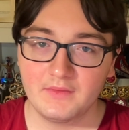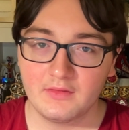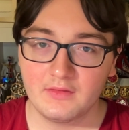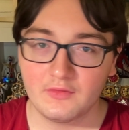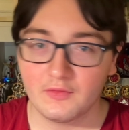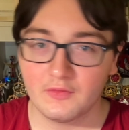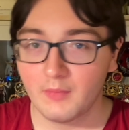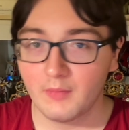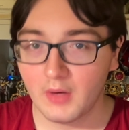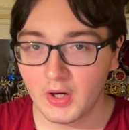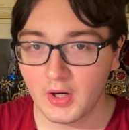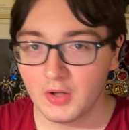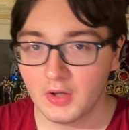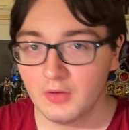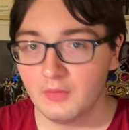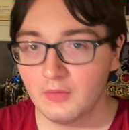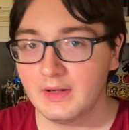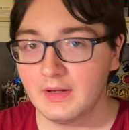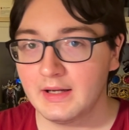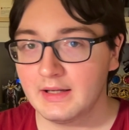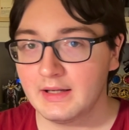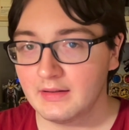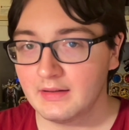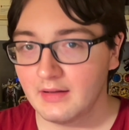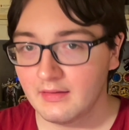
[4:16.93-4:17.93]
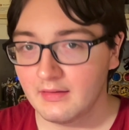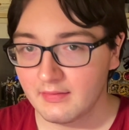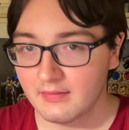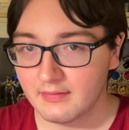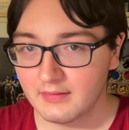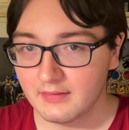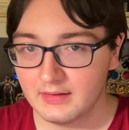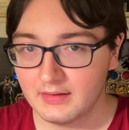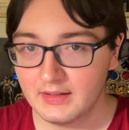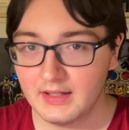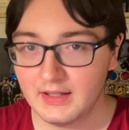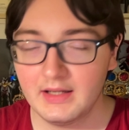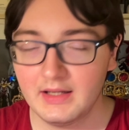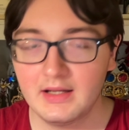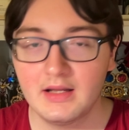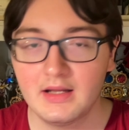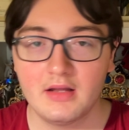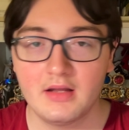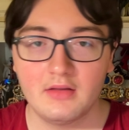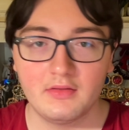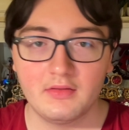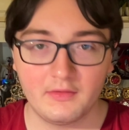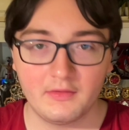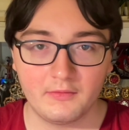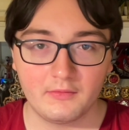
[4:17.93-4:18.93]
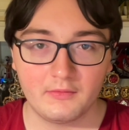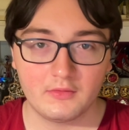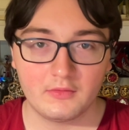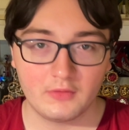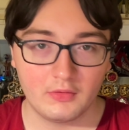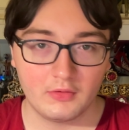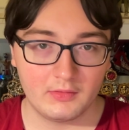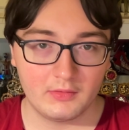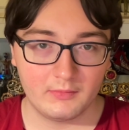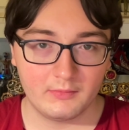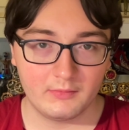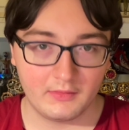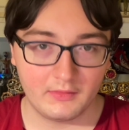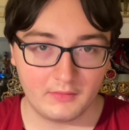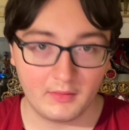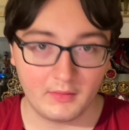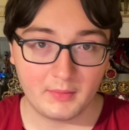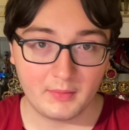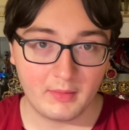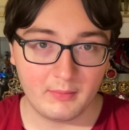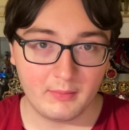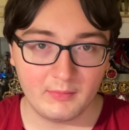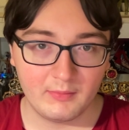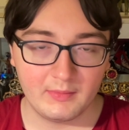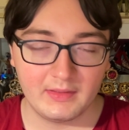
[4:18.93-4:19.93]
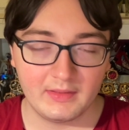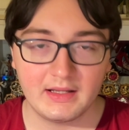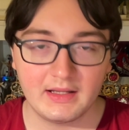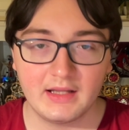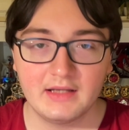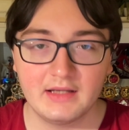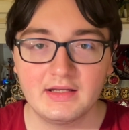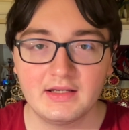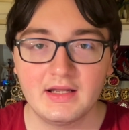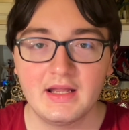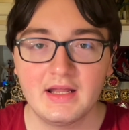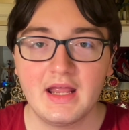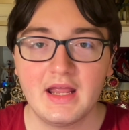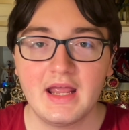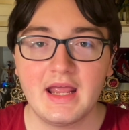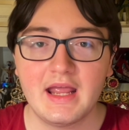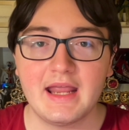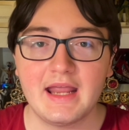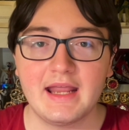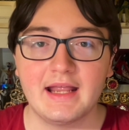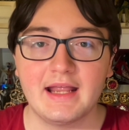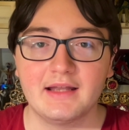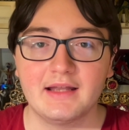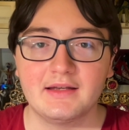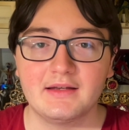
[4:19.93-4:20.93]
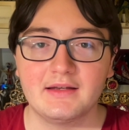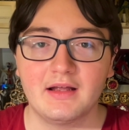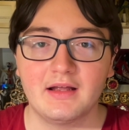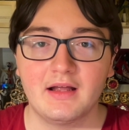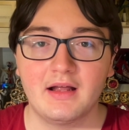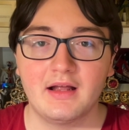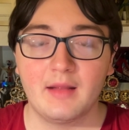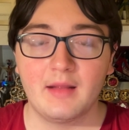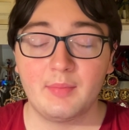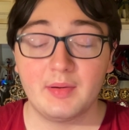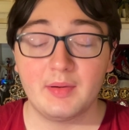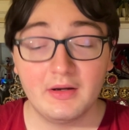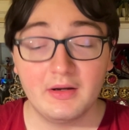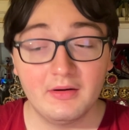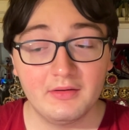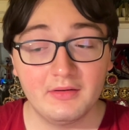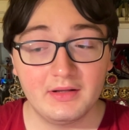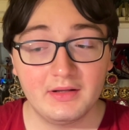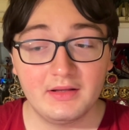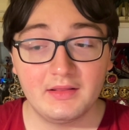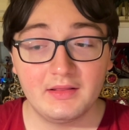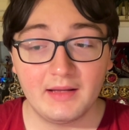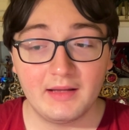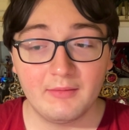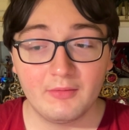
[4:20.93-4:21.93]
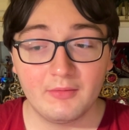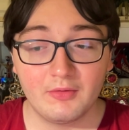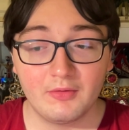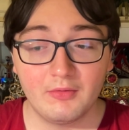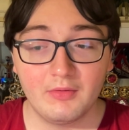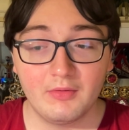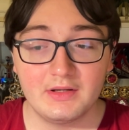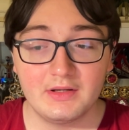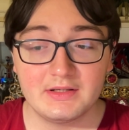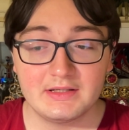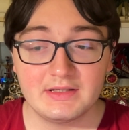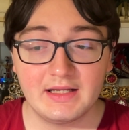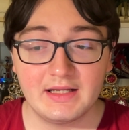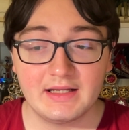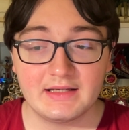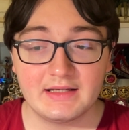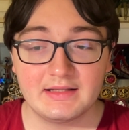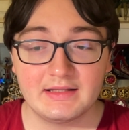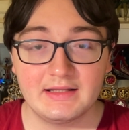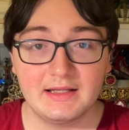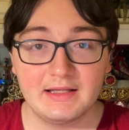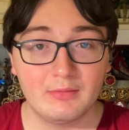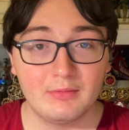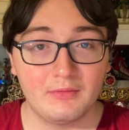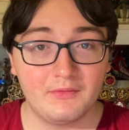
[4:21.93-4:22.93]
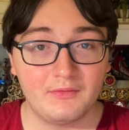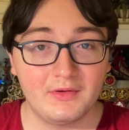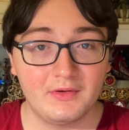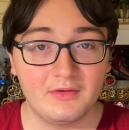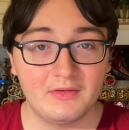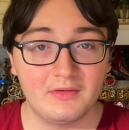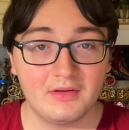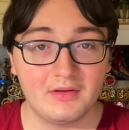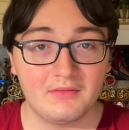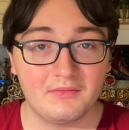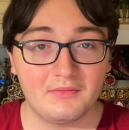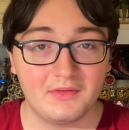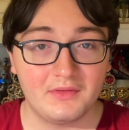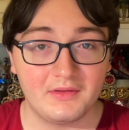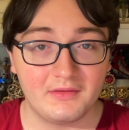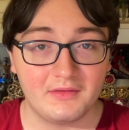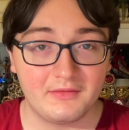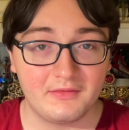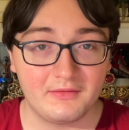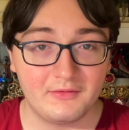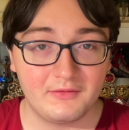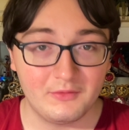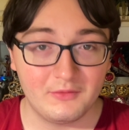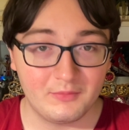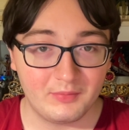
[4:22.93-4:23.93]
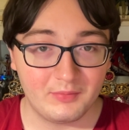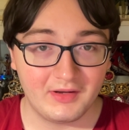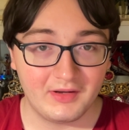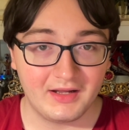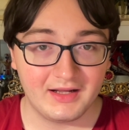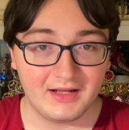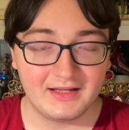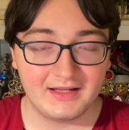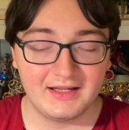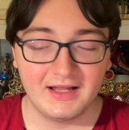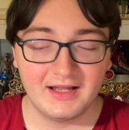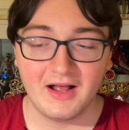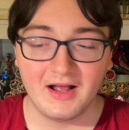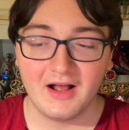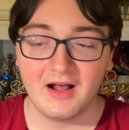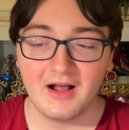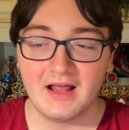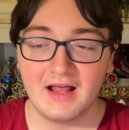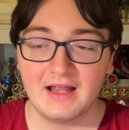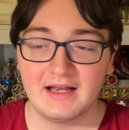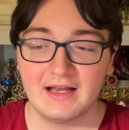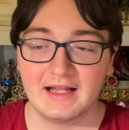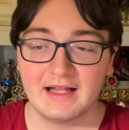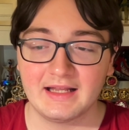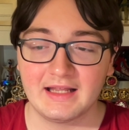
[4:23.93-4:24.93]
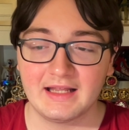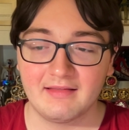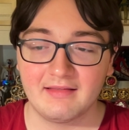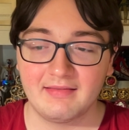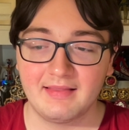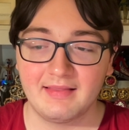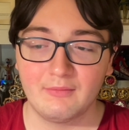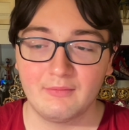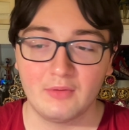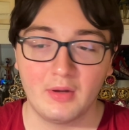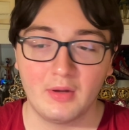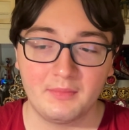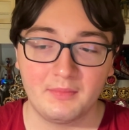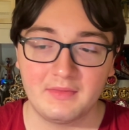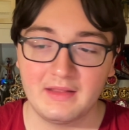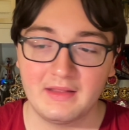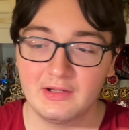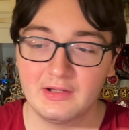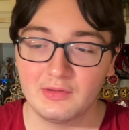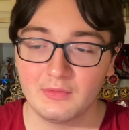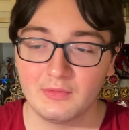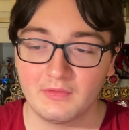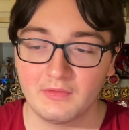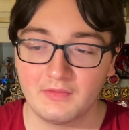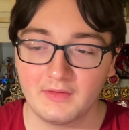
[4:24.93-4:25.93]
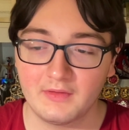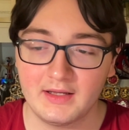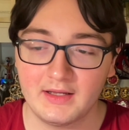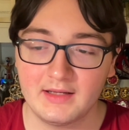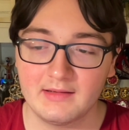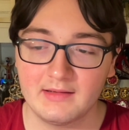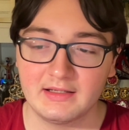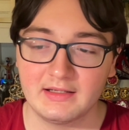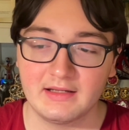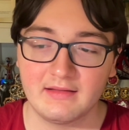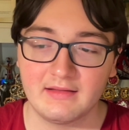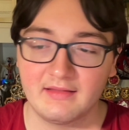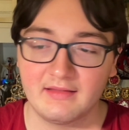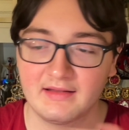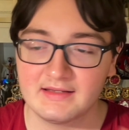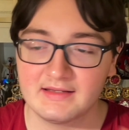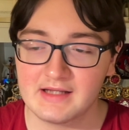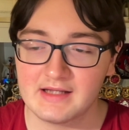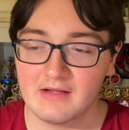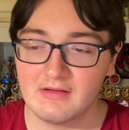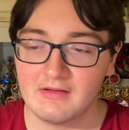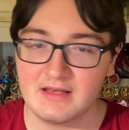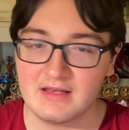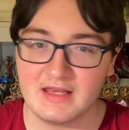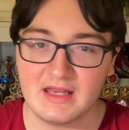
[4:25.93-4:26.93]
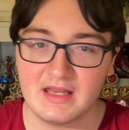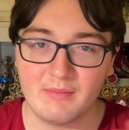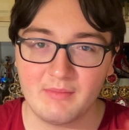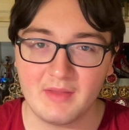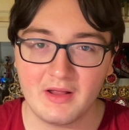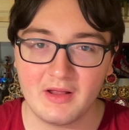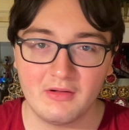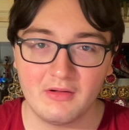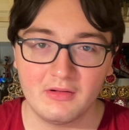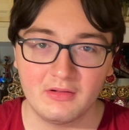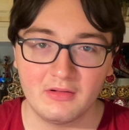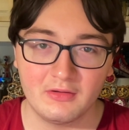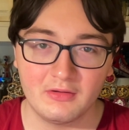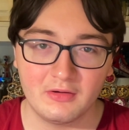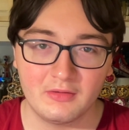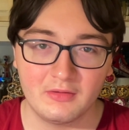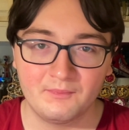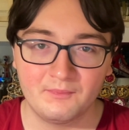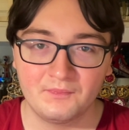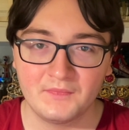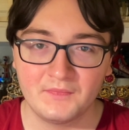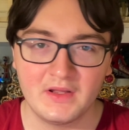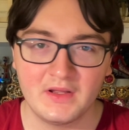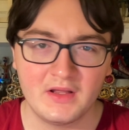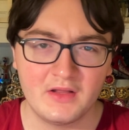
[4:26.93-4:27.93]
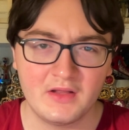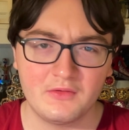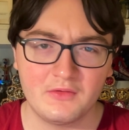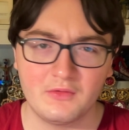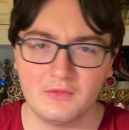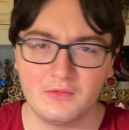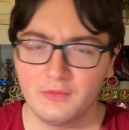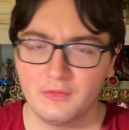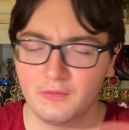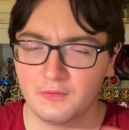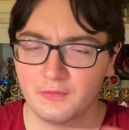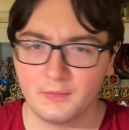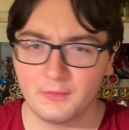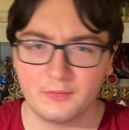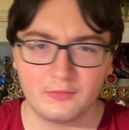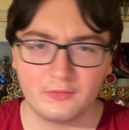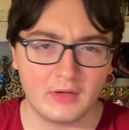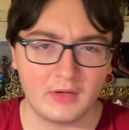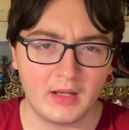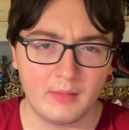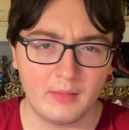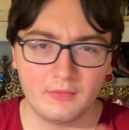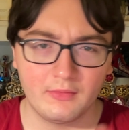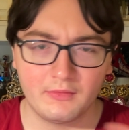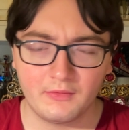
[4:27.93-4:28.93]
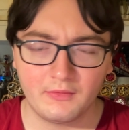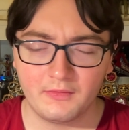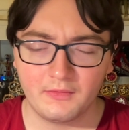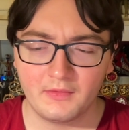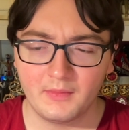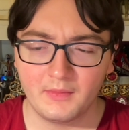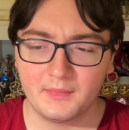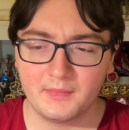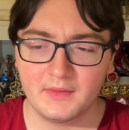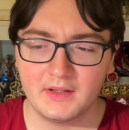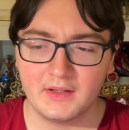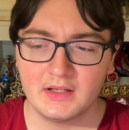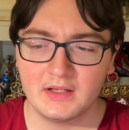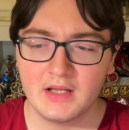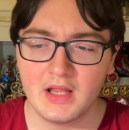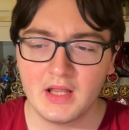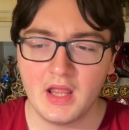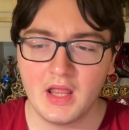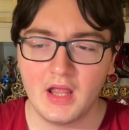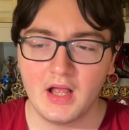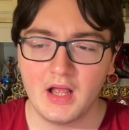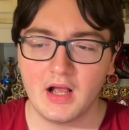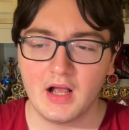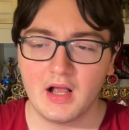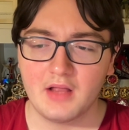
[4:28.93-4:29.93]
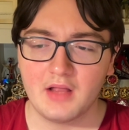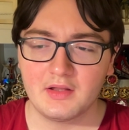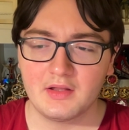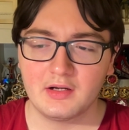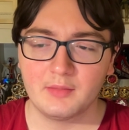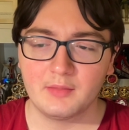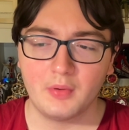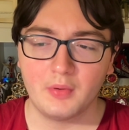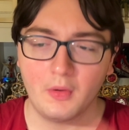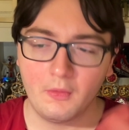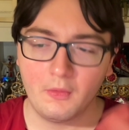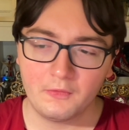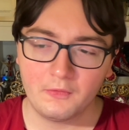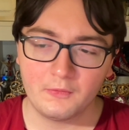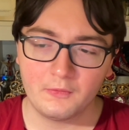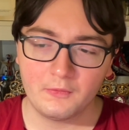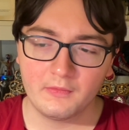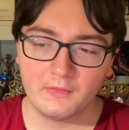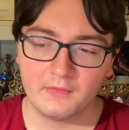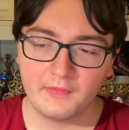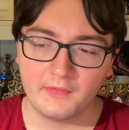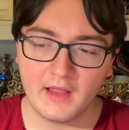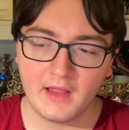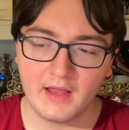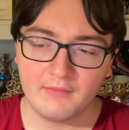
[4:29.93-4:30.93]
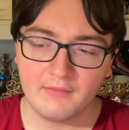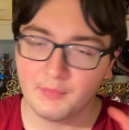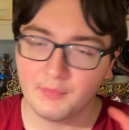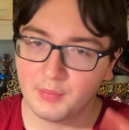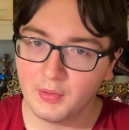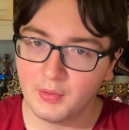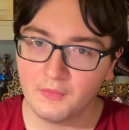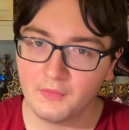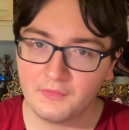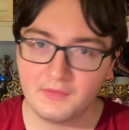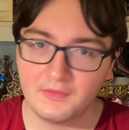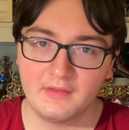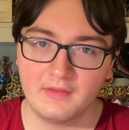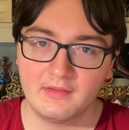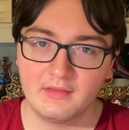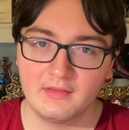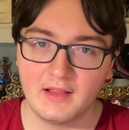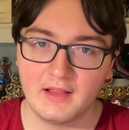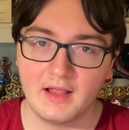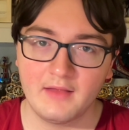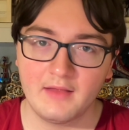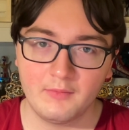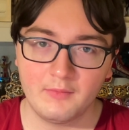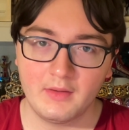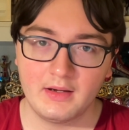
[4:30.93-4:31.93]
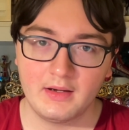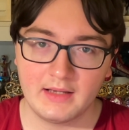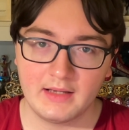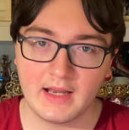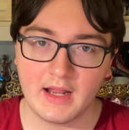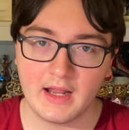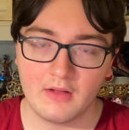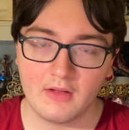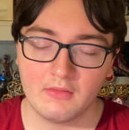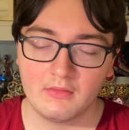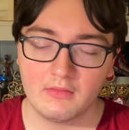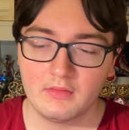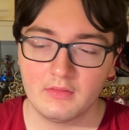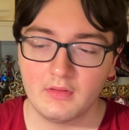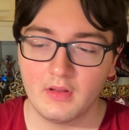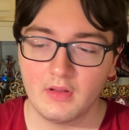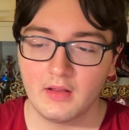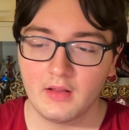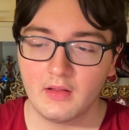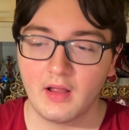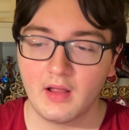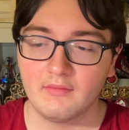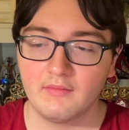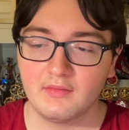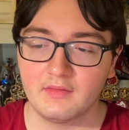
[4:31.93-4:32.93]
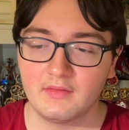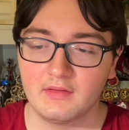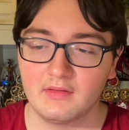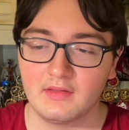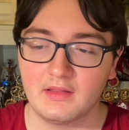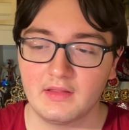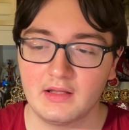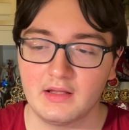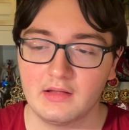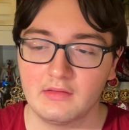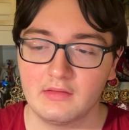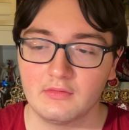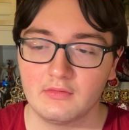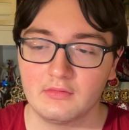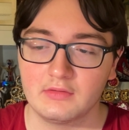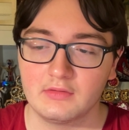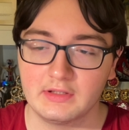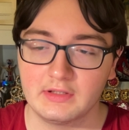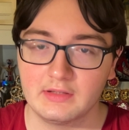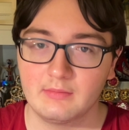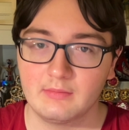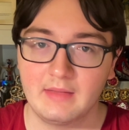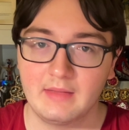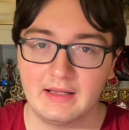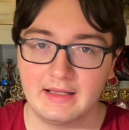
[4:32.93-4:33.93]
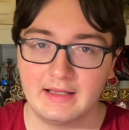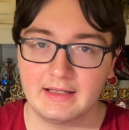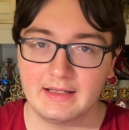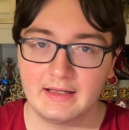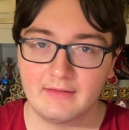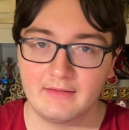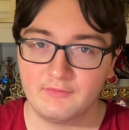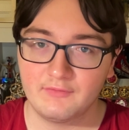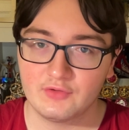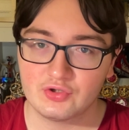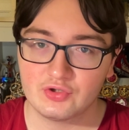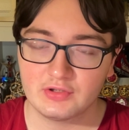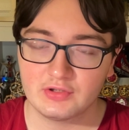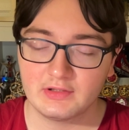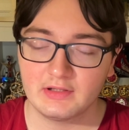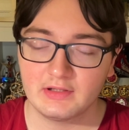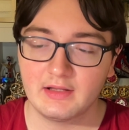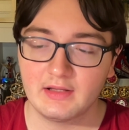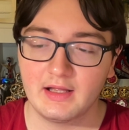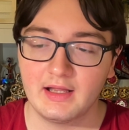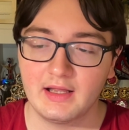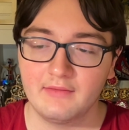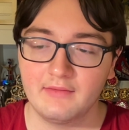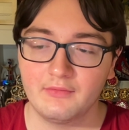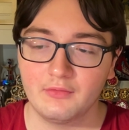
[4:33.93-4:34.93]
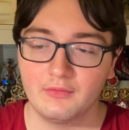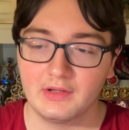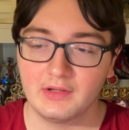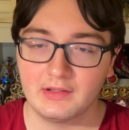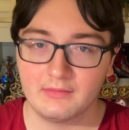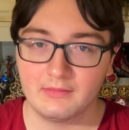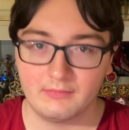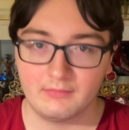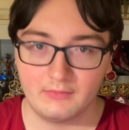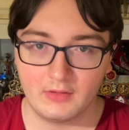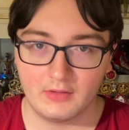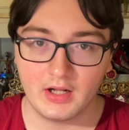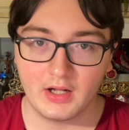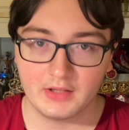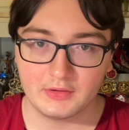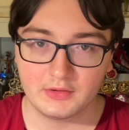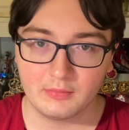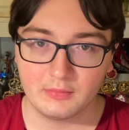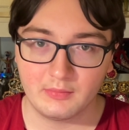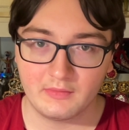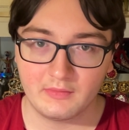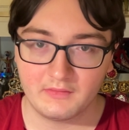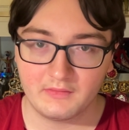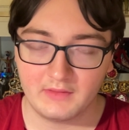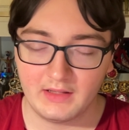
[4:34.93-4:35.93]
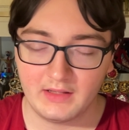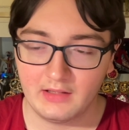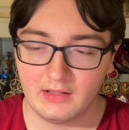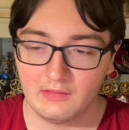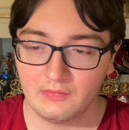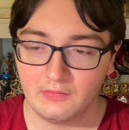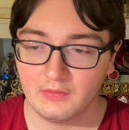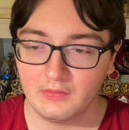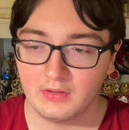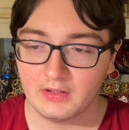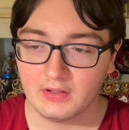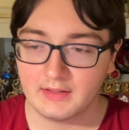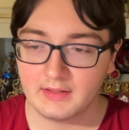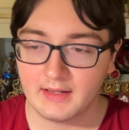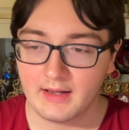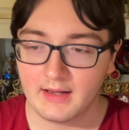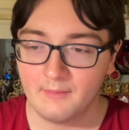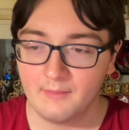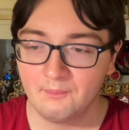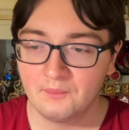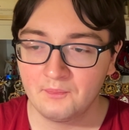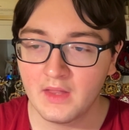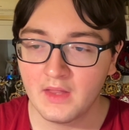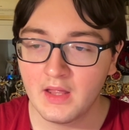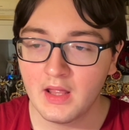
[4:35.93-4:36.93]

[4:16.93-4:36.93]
tomorrow and on Sunday this current this upcoming weekend. And uh, apparently they were going to get the reveal of this two pack, uh, and I guess they were updating their site and it sent out an email alert to their subscribers or something uh, that a post was live. The post isn't live right now. Uh, obviously, they either didn't make it officially live or they caught their mistake and took it down.